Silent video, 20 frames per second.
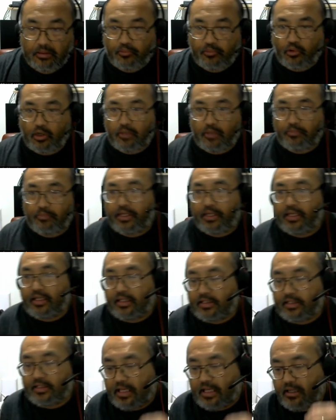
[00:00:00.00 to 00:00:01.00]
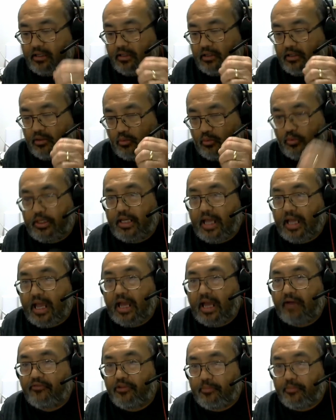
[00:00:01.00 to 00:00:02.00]
Point being is that we
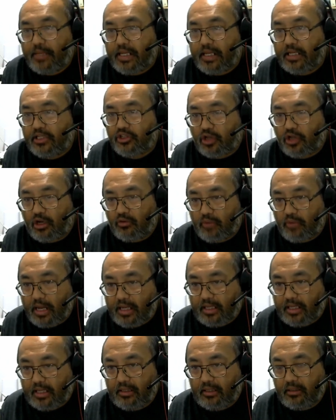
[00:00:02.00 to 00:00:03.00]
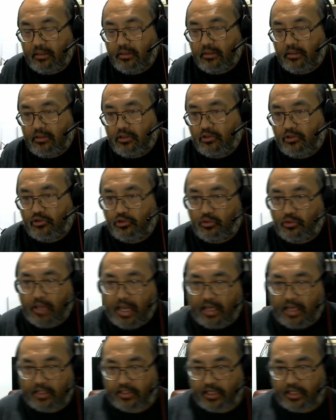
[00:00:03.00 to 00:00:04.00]
have the means already to
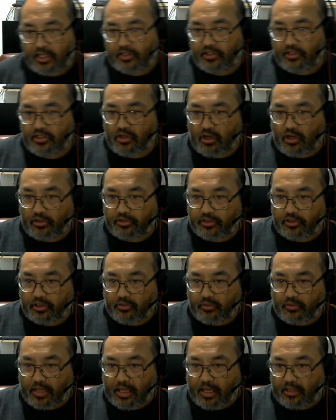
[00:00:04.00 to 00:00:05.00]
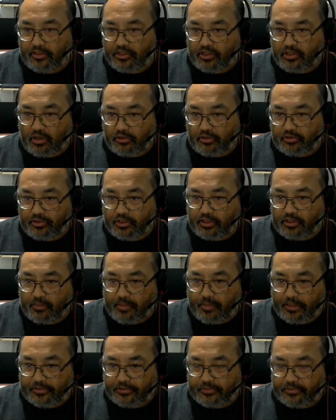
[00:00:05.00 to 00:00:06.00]
access these alternate realities, alternate
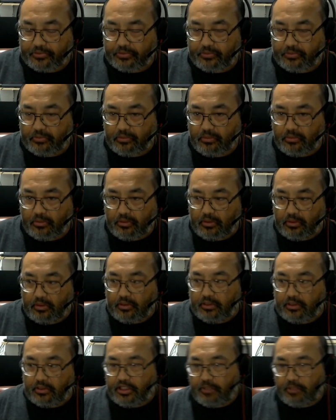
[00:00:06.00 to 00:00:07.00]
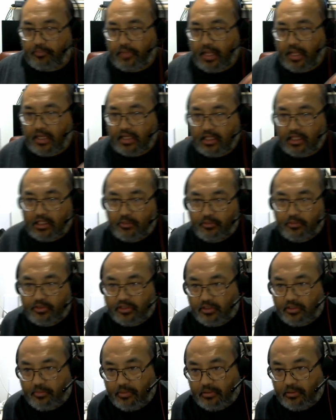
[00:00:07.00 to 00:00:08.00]
dimensions. Deep black elements
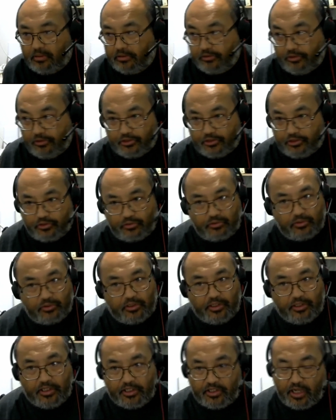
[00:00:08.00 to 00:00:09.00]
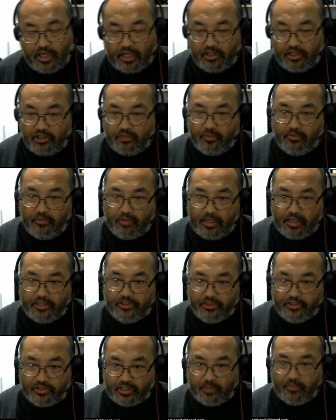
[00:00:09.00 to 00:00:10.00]
in the military, certainly these non-human
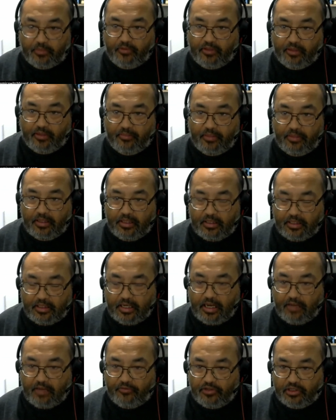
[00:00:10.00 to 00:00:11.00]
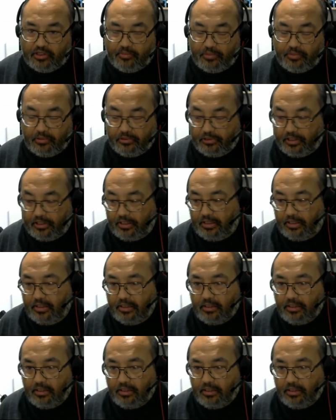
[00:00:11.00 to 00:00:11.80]
races, some of them that have this ability,